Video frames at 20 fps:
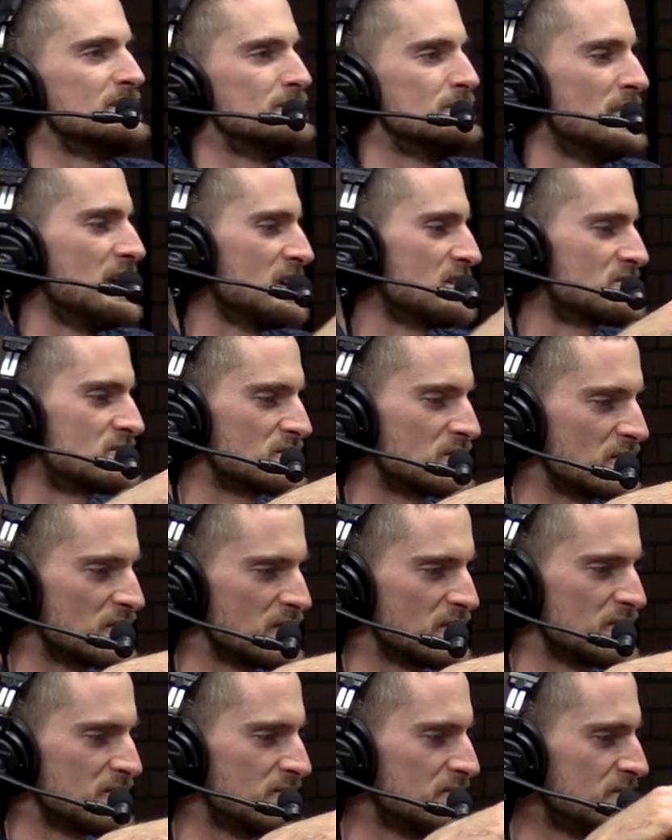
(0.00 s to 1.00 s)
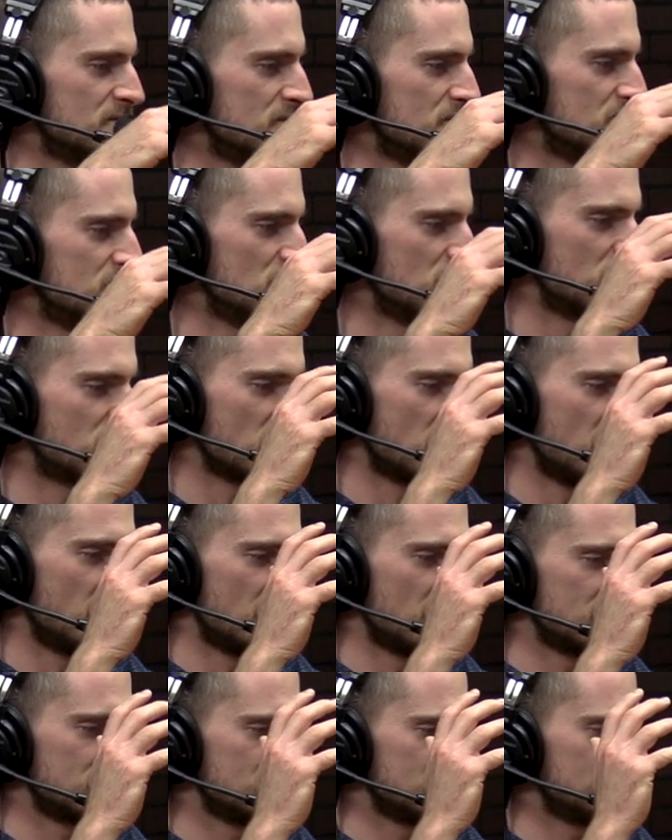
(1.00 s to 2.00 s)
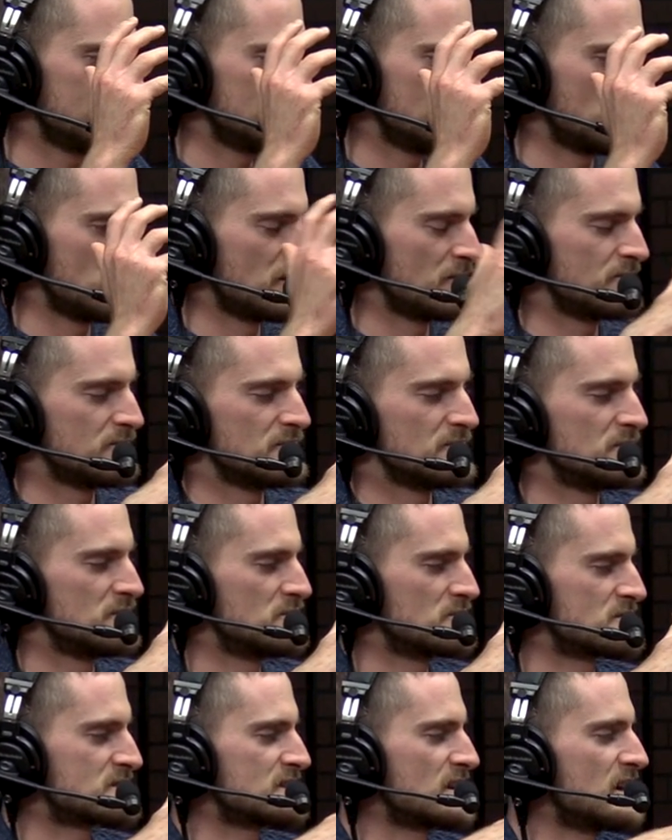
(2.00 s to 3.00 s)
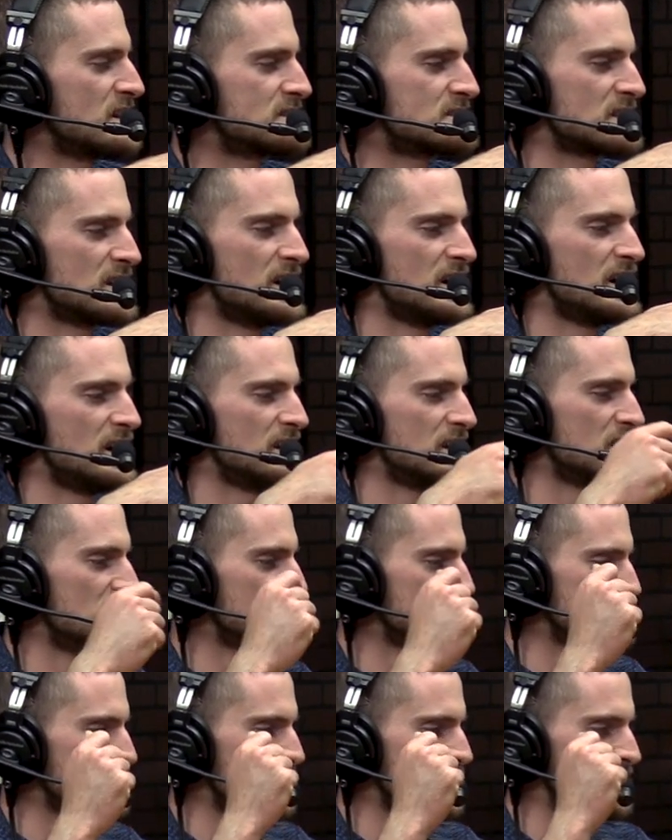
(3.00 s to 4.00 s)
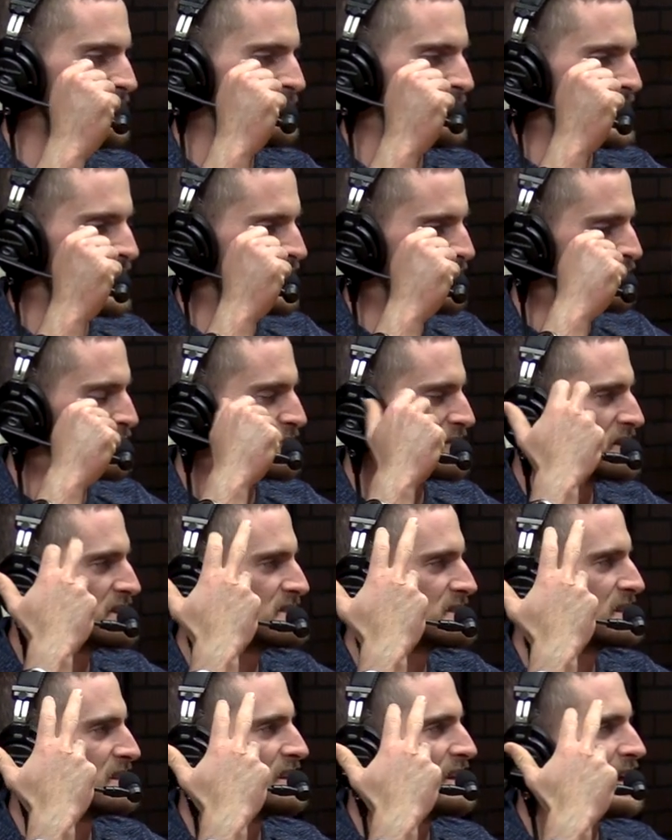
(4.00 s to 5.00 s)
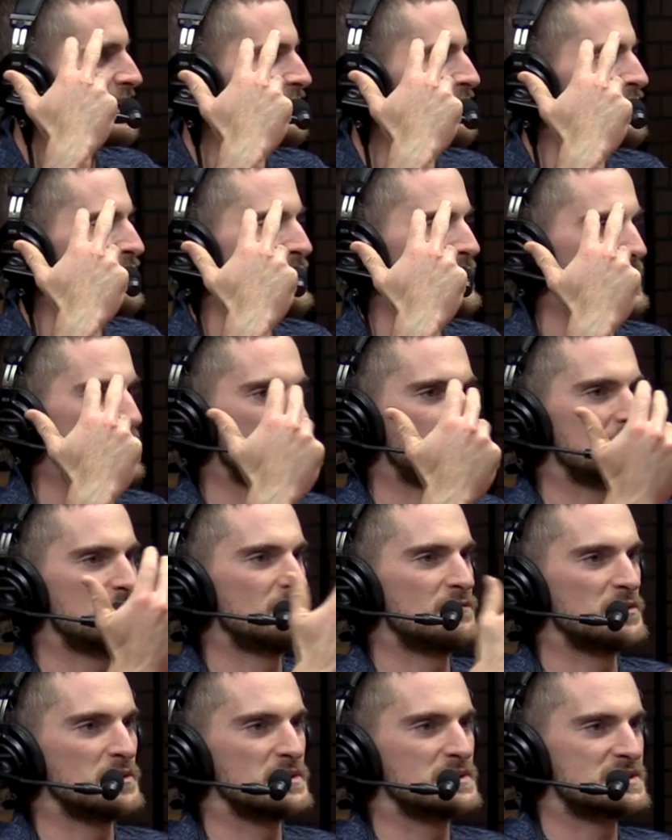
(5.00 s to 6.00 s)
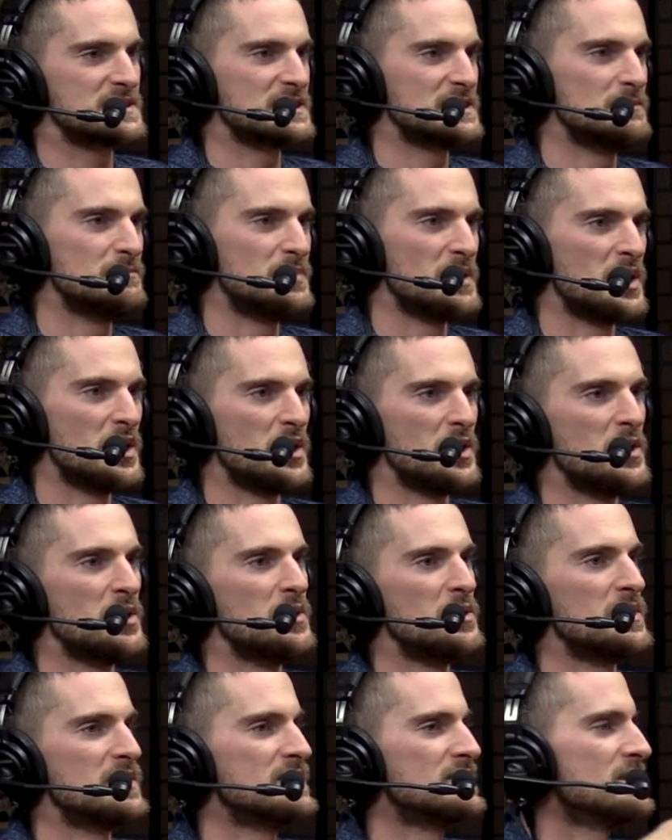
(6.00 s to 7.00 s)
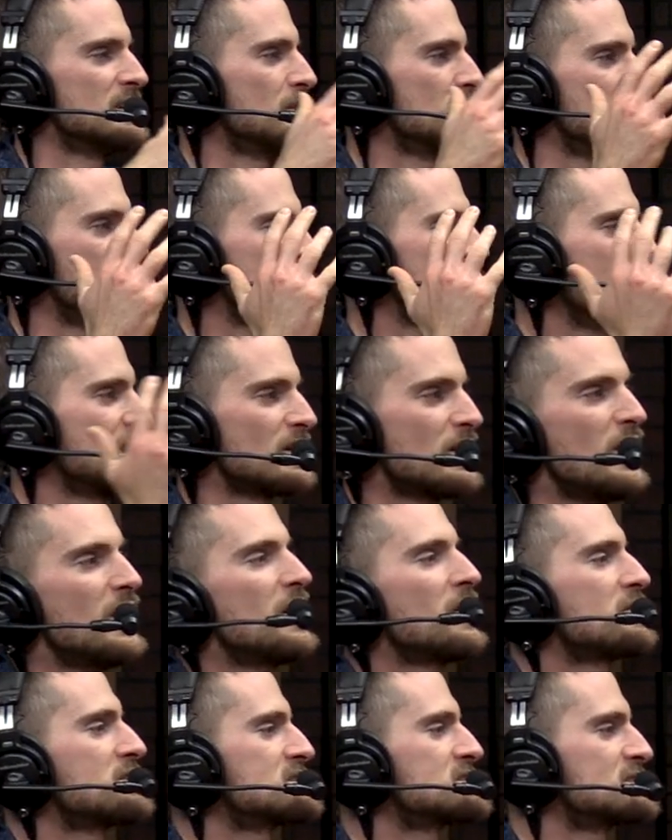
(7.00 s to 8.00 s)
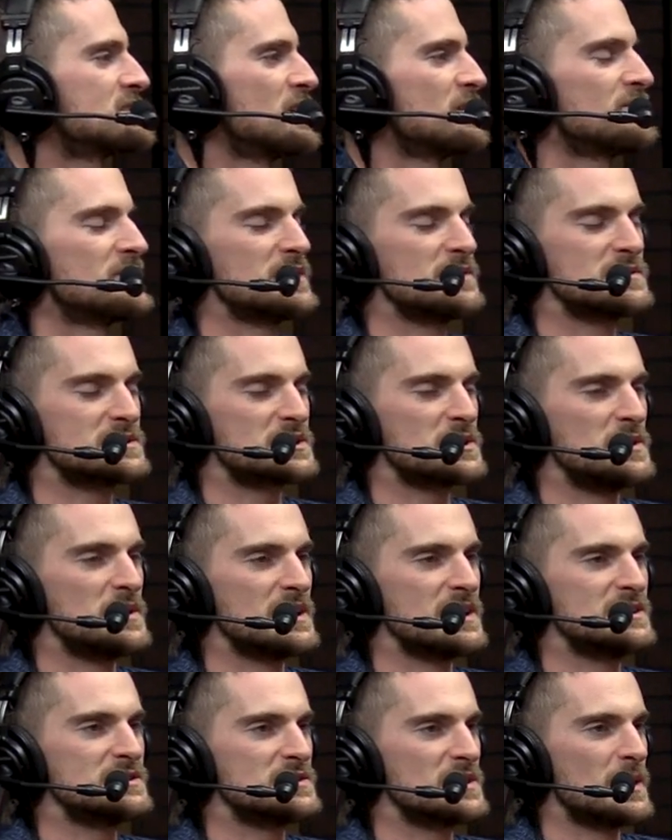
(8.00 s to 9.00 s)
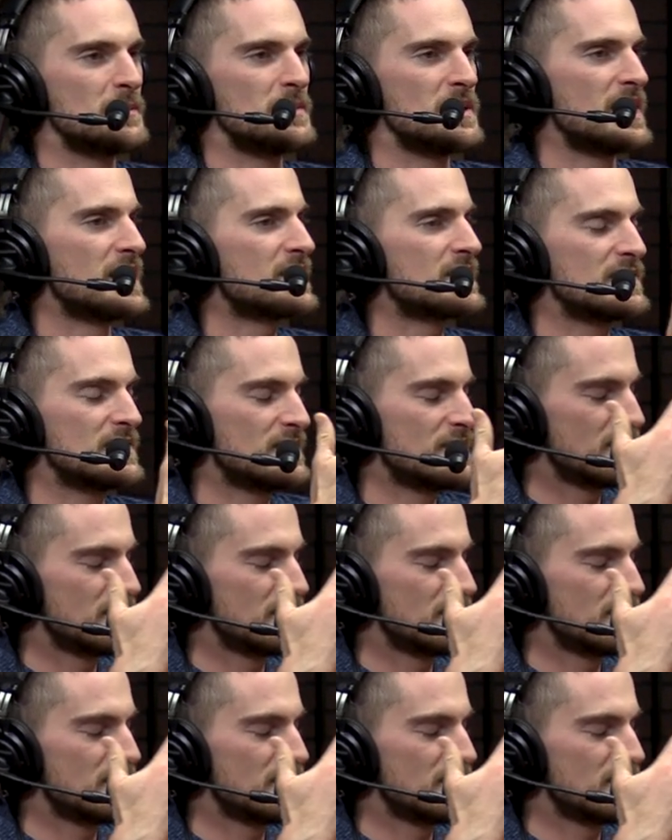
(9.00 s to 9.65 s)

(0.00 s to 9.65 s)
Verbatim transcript: make sure you've got you know your sights on, and it's all about releasing the arrow without influencing the bow, and yeah. I mean, like all this stuff that he was going into. I'm like,